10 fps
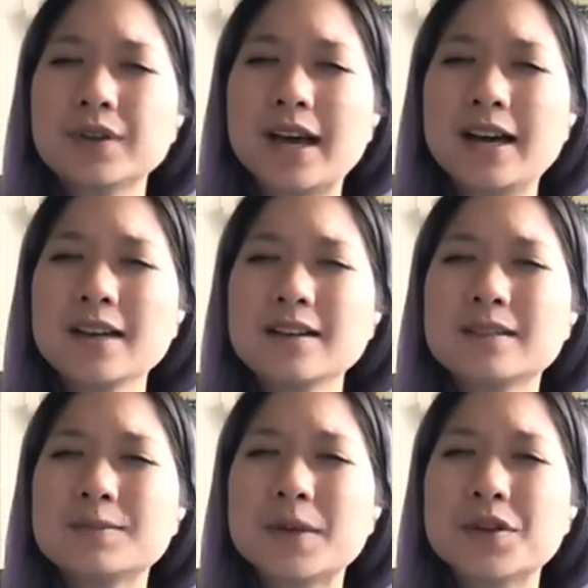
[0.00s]
that,
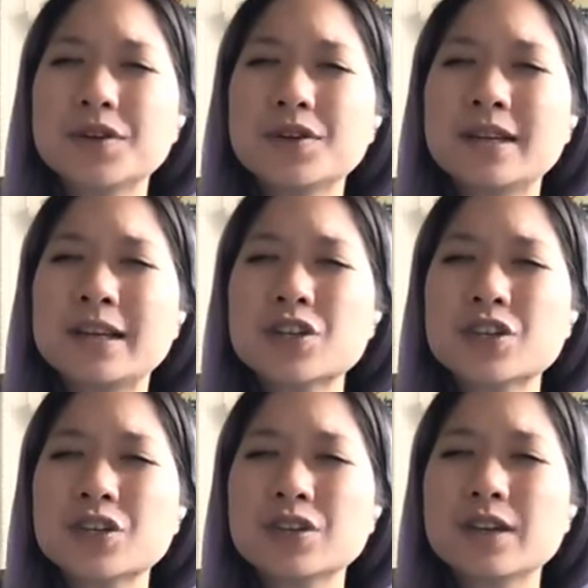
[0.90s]
mother
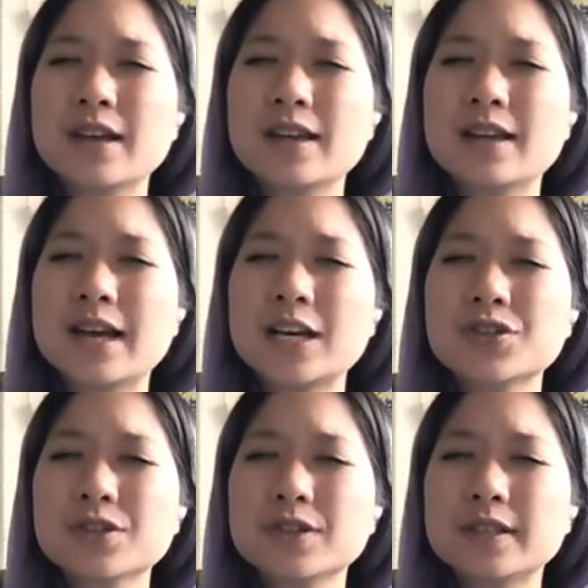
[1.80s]
nature, that
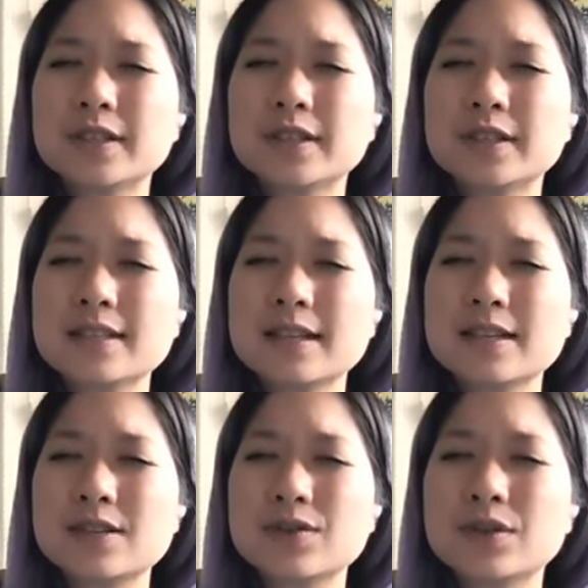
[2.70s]
natural organic
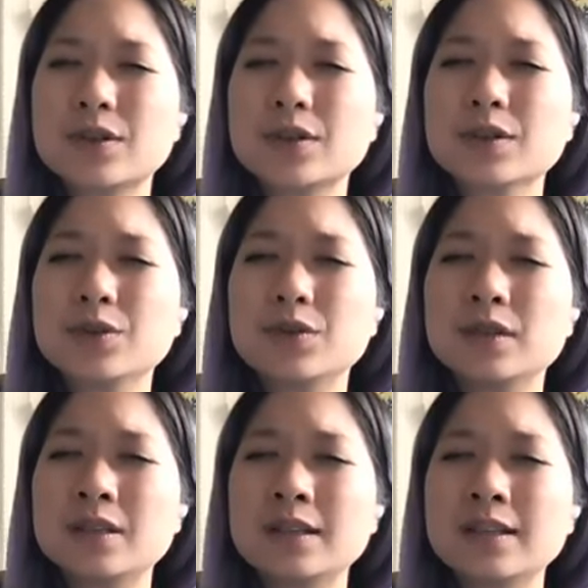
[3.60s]
sense of your
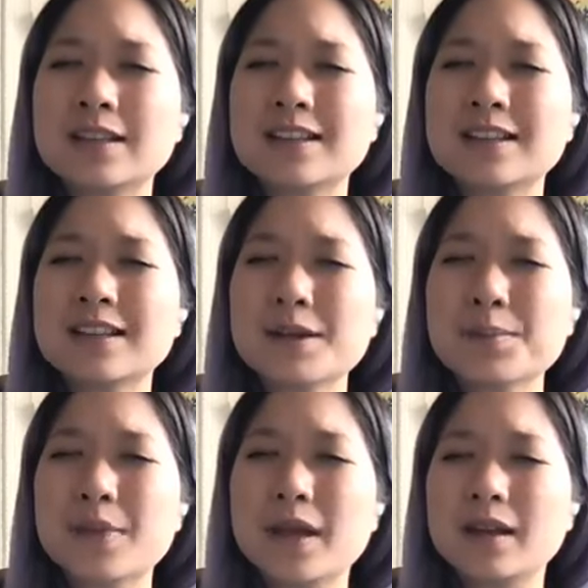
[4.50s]
unique
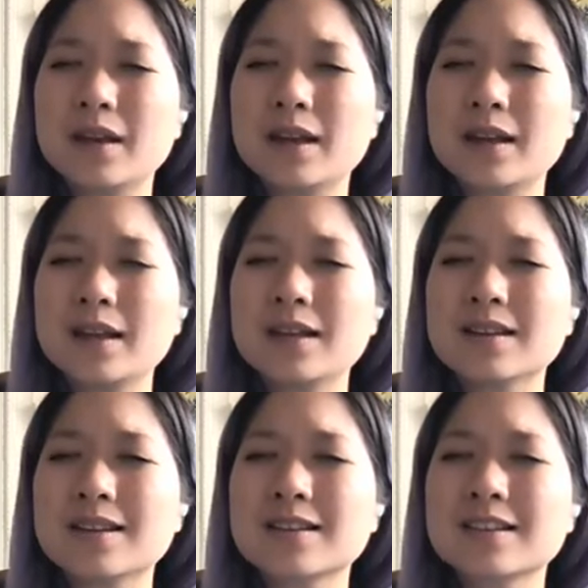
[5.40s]

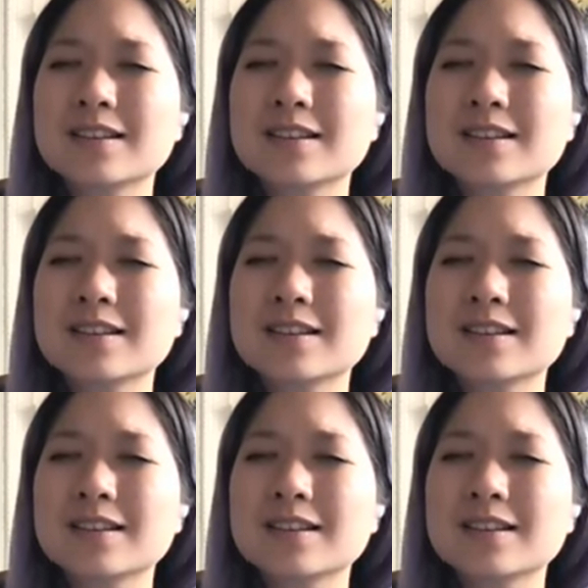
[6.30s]
magnetic